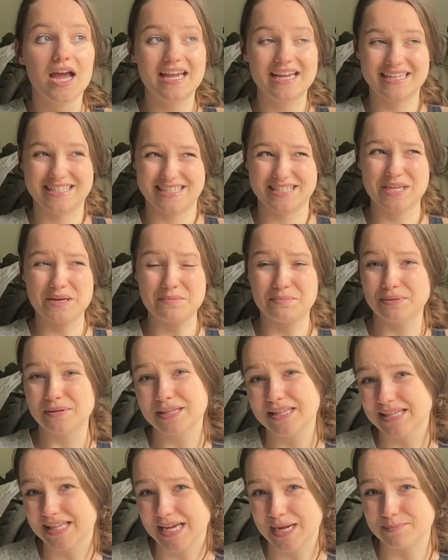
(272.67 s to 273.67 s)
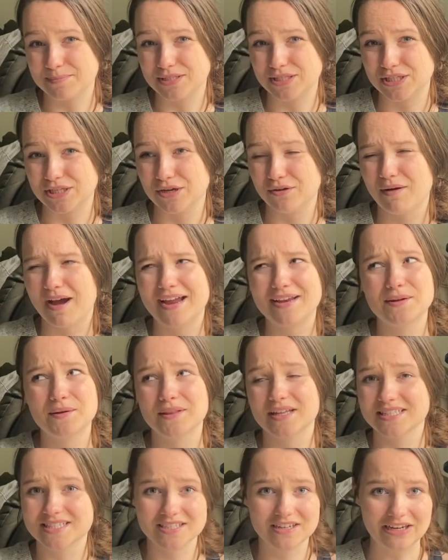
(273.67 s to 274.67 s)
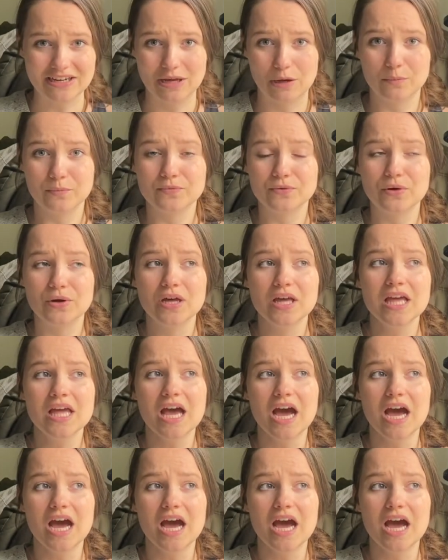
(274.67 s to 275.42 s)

It's completely up to you. I know that's not helpful.